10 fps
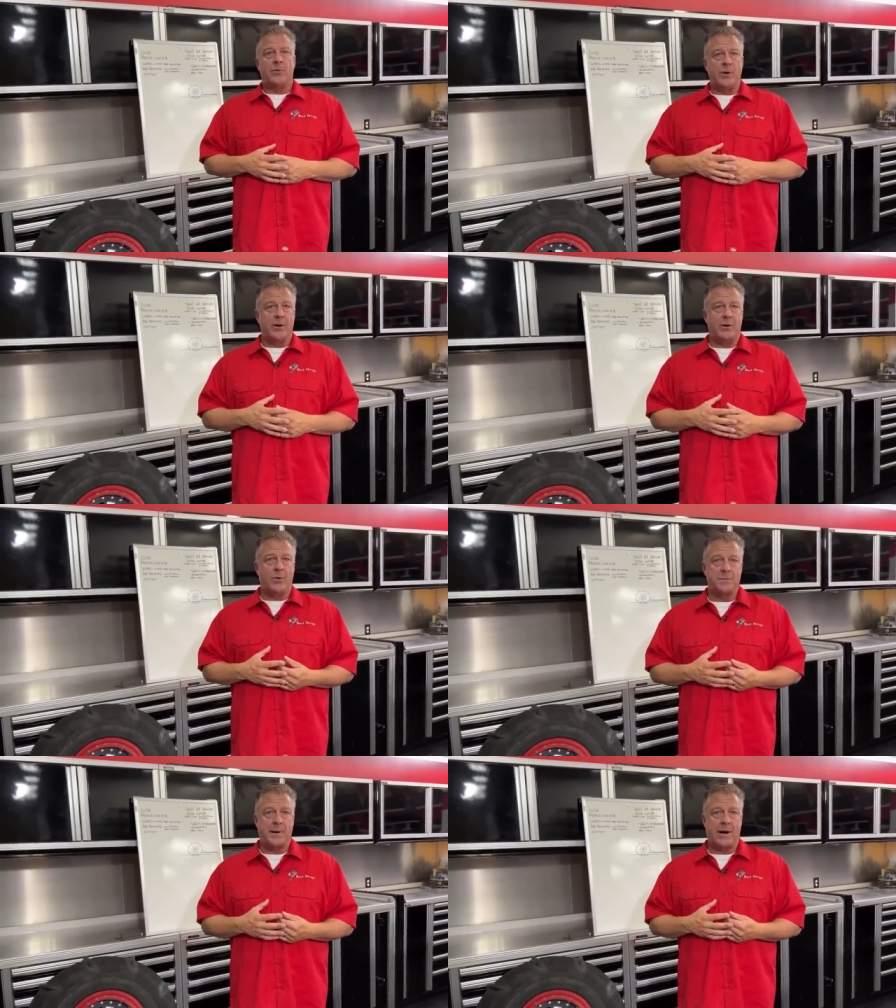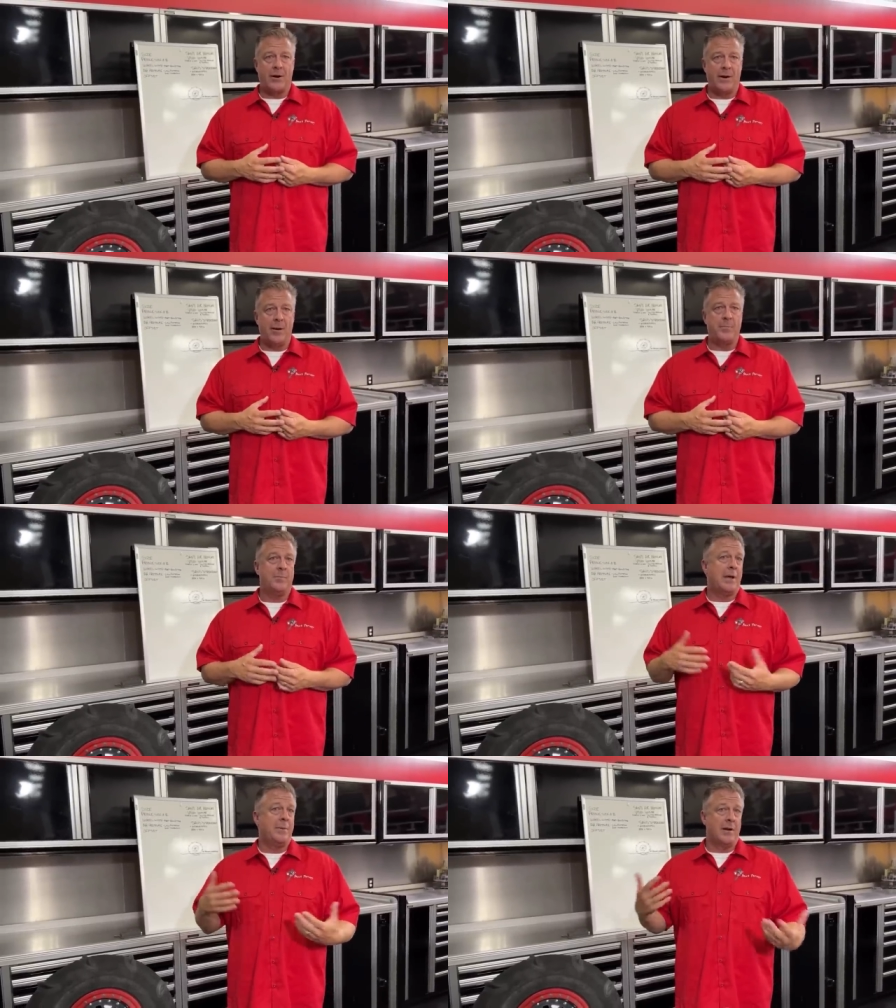300 horsepower and up,
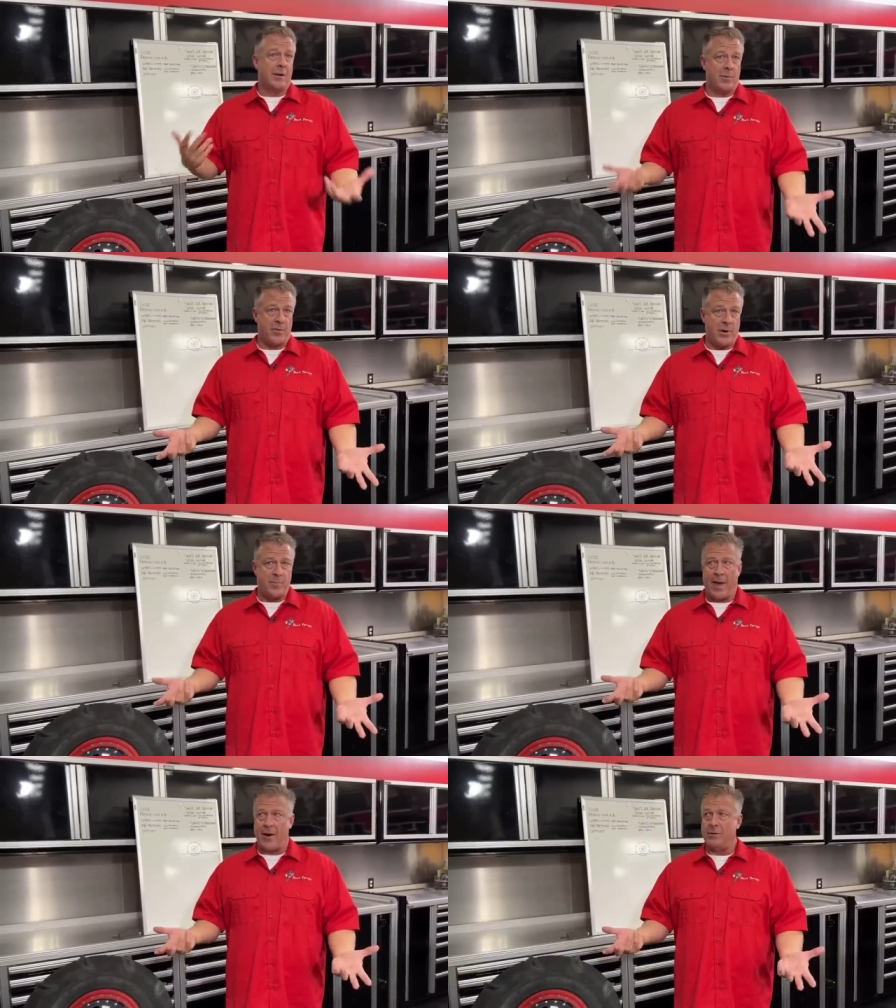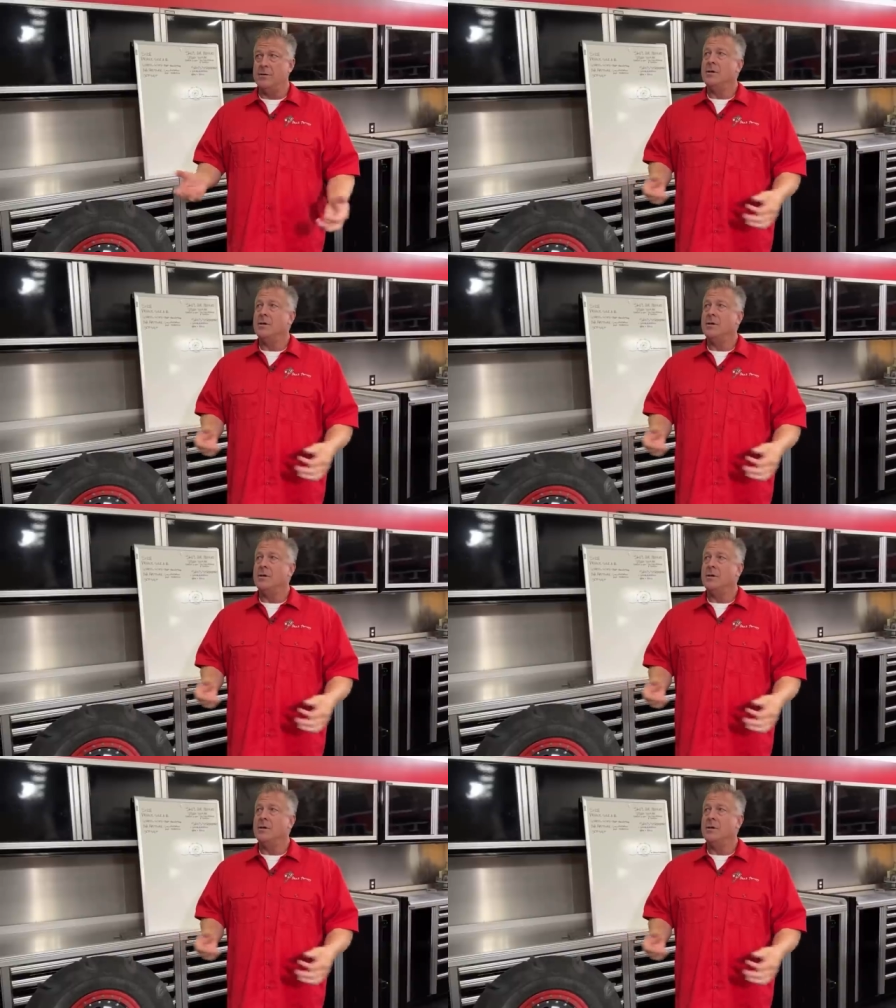then maybe a number 3 paddle.